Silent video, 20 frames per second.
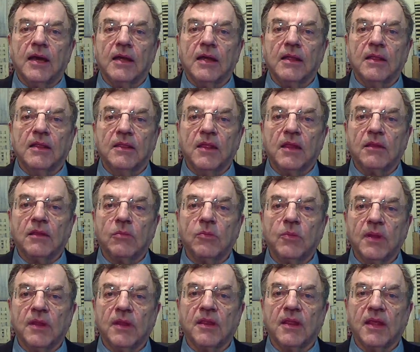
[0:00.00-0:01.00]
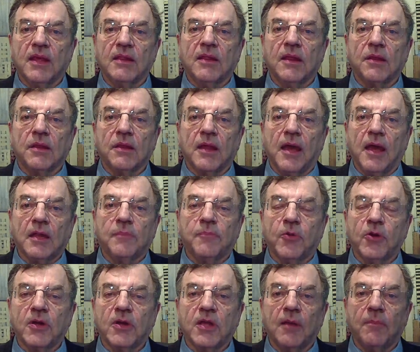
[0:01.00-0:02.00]
this was the this
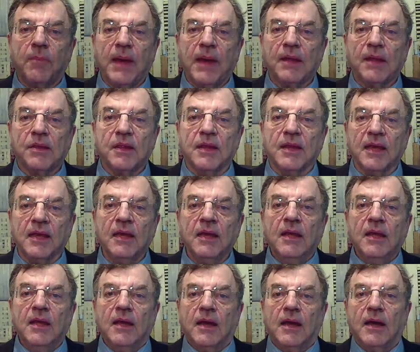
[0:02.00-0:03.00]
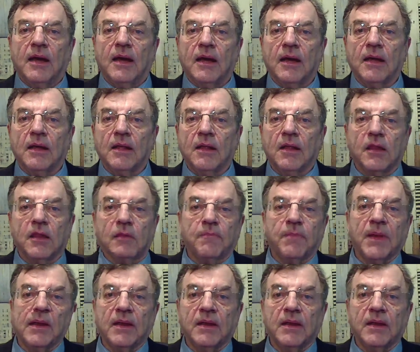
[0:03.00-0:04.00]
export capacity has
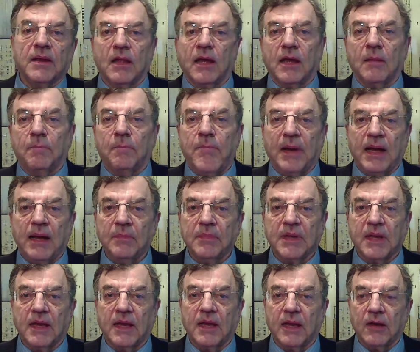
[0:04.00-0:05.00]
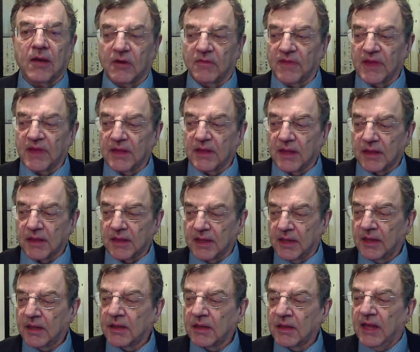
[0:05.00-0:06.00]
been bombed out of
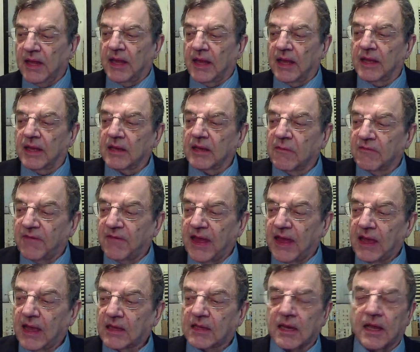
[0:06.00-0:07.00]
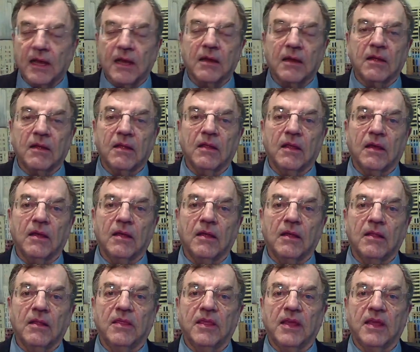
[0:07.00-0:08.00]
existence. And in fact,
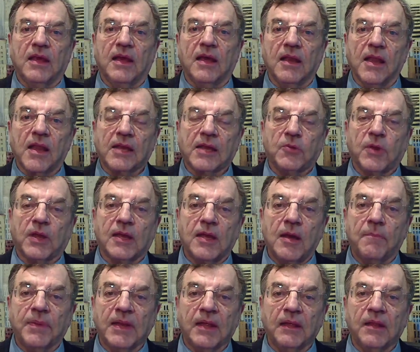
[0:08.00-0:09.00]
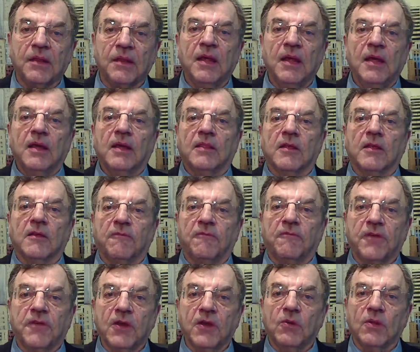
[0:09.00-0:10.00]
the electric companies that
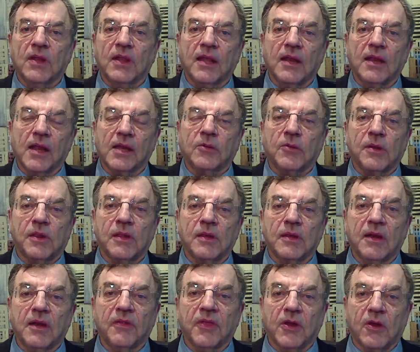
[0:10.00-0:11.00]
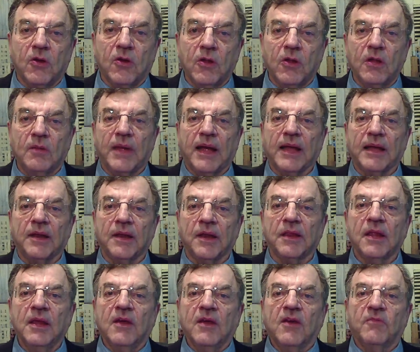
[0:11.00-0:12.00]
fuel the electricity to the coal
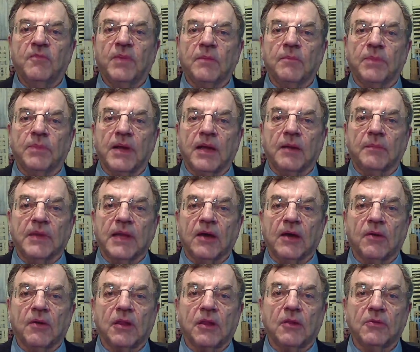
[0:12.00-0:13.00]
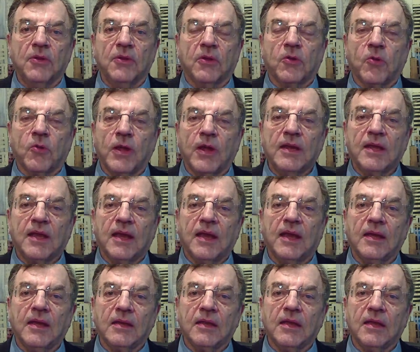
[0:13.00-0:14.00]
mines have been bombed out. So Ukraine
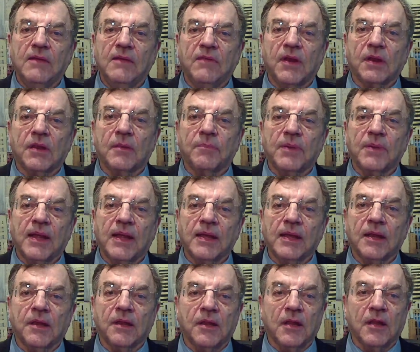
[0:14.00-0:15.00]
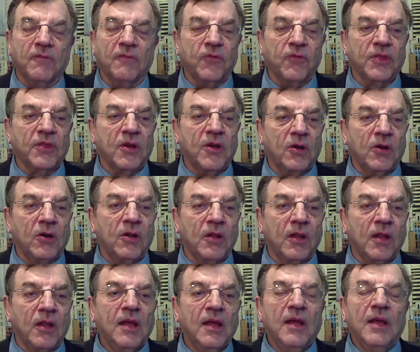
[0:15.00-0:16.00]
can't even supply itself with
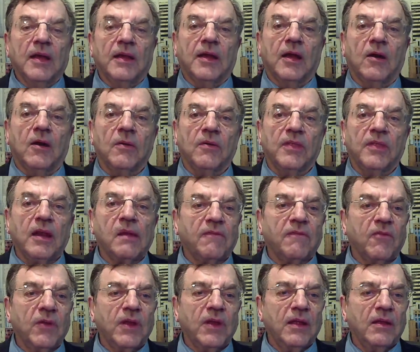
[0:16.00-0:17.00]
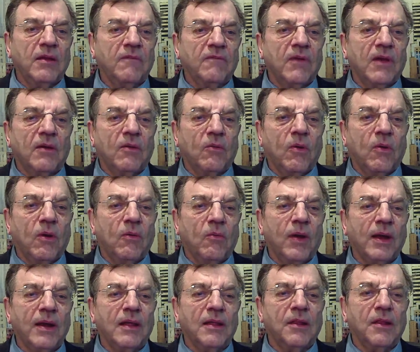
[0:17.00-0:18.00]
coal. Now, that's
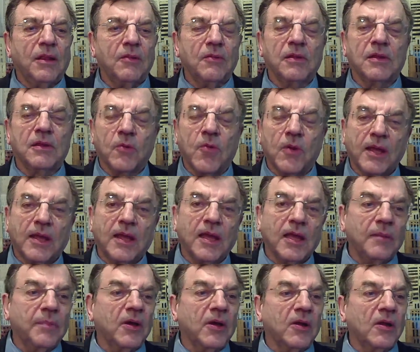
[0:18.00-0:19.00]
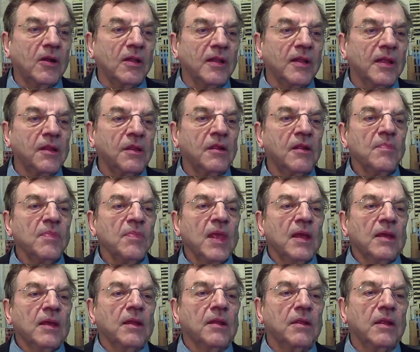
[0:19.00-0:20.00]
what is so striking about all this this
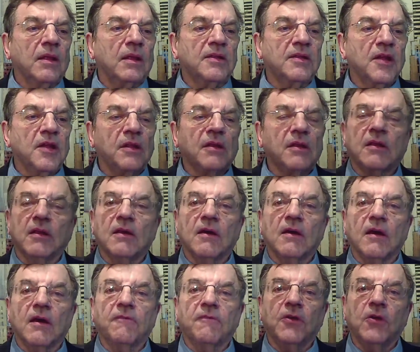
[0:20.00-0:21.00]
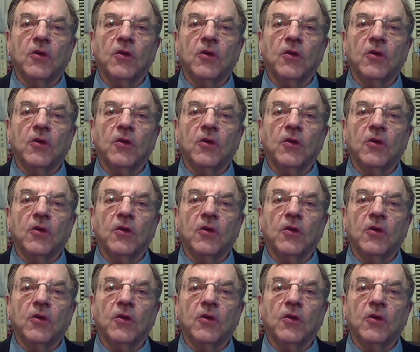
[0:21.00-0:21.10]
is that just a, a few